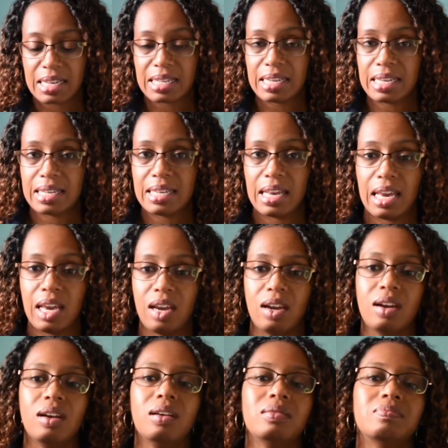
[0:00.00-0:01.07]
this
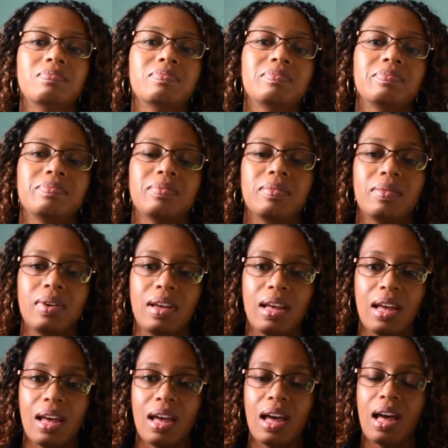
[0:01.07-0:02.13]
here,
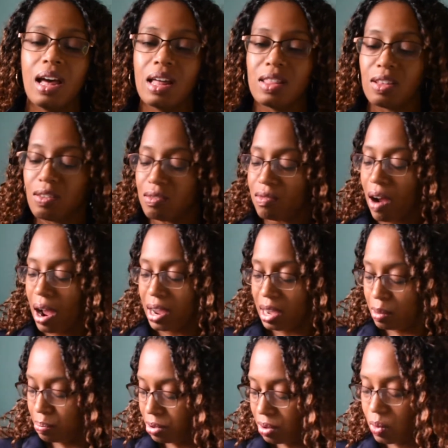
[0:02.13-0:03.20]
the
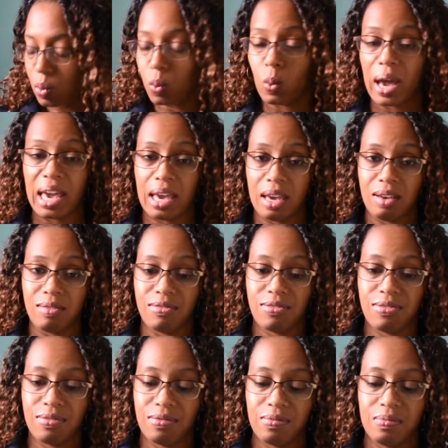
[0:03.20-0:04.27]
Rocketbook
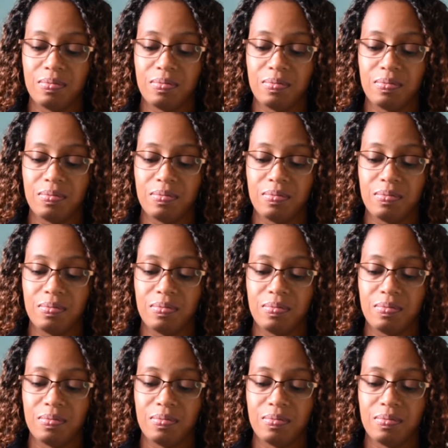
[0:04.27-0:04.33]
Wave,